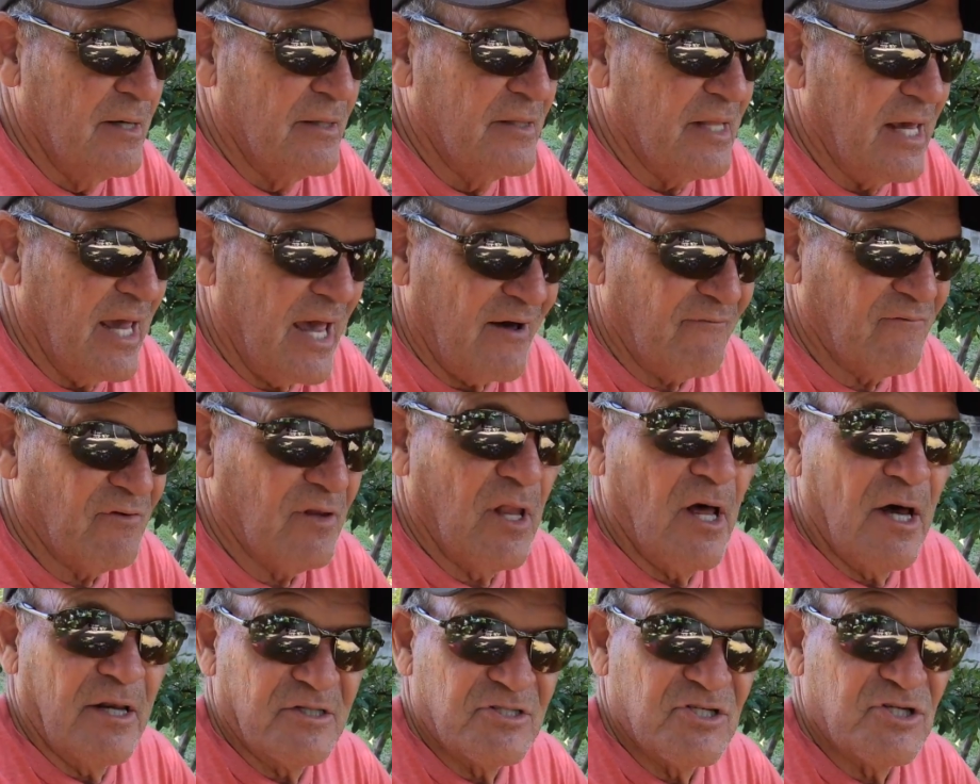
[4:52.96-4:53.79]
They have a
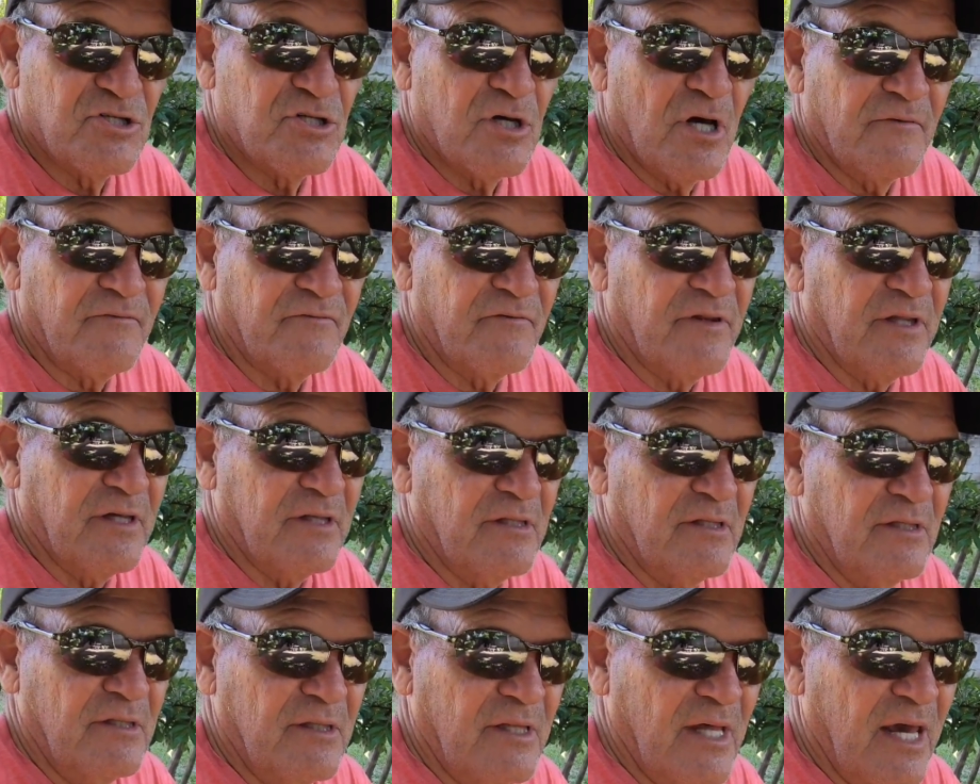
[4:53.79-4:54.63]
lot of stuff that
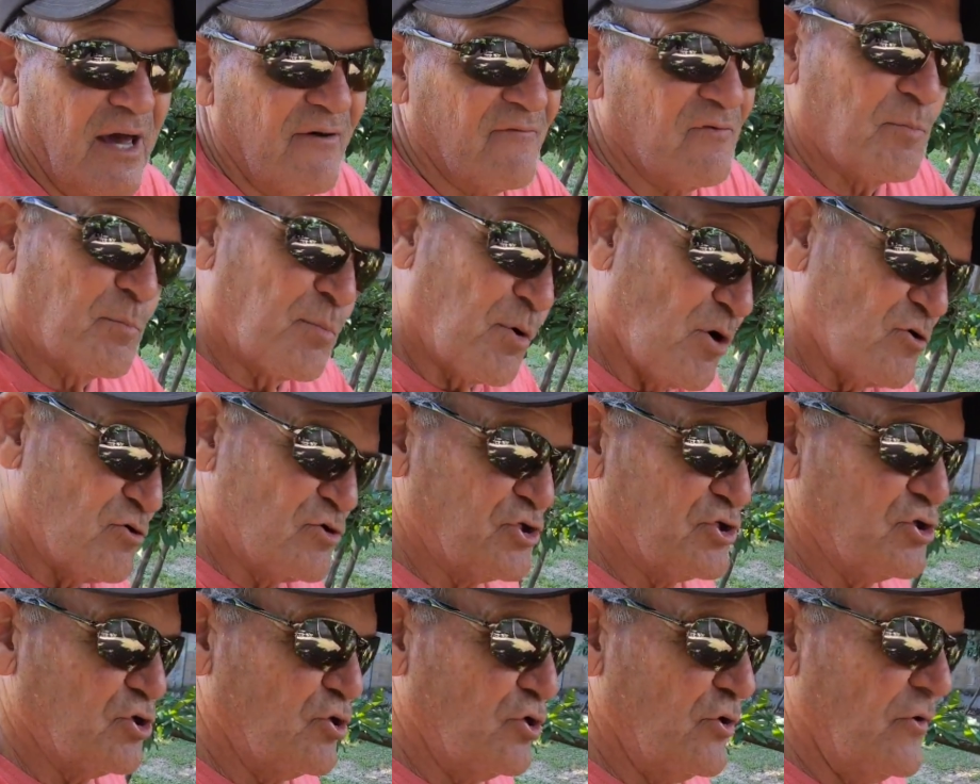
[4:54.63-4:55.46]
they have a
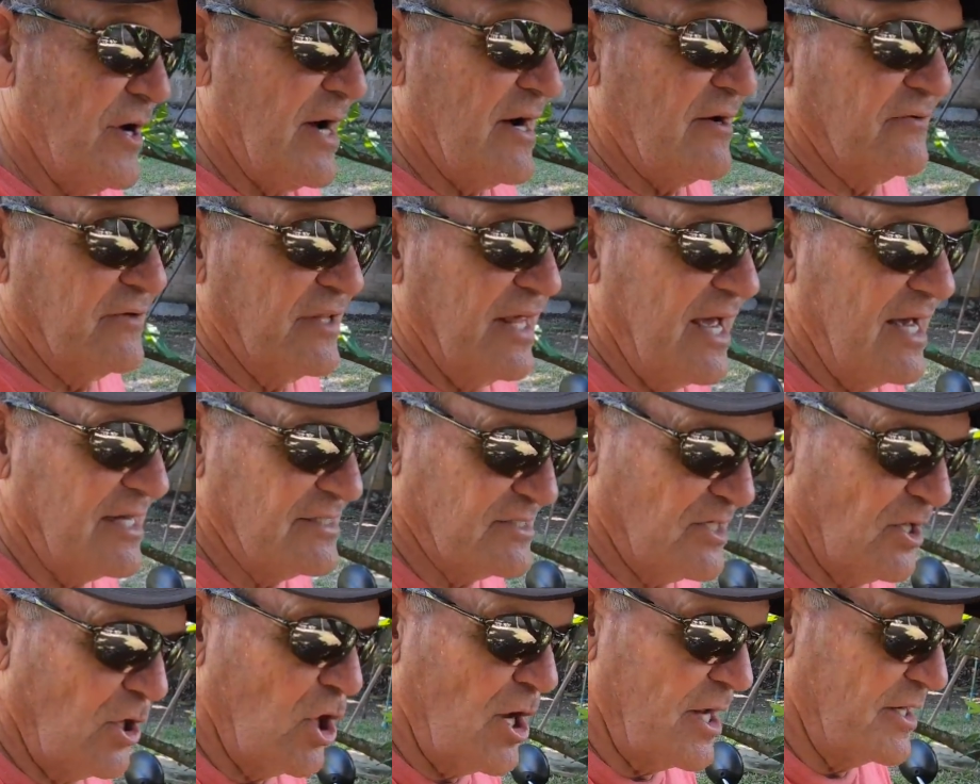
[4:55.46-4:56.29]
brochure out that has
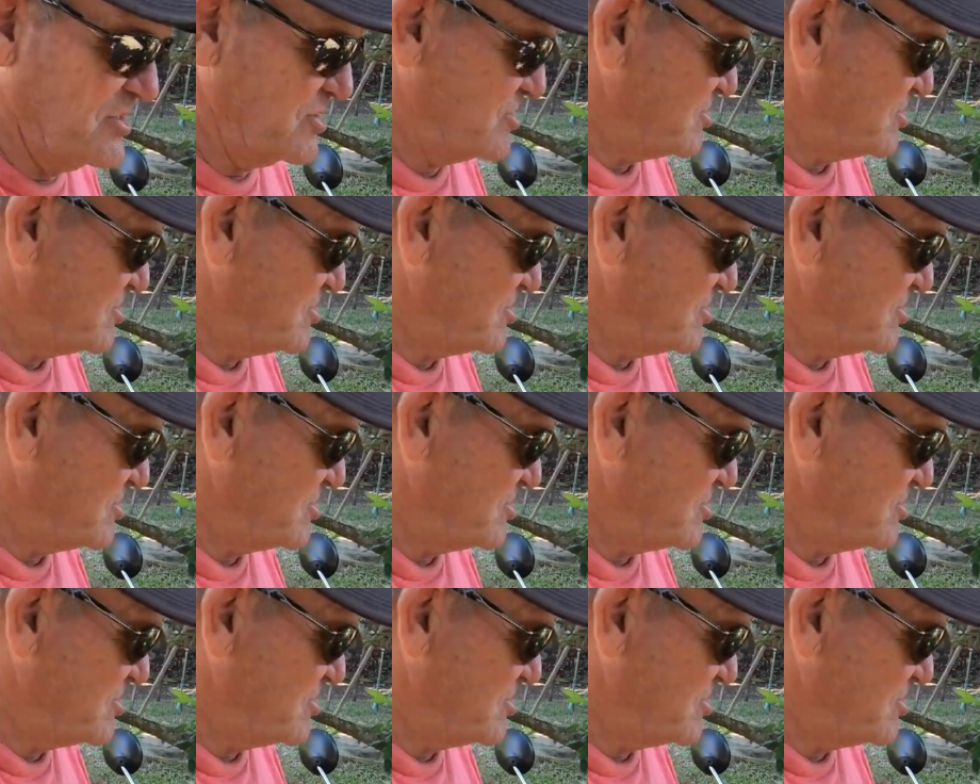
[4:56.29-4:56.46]
a lot of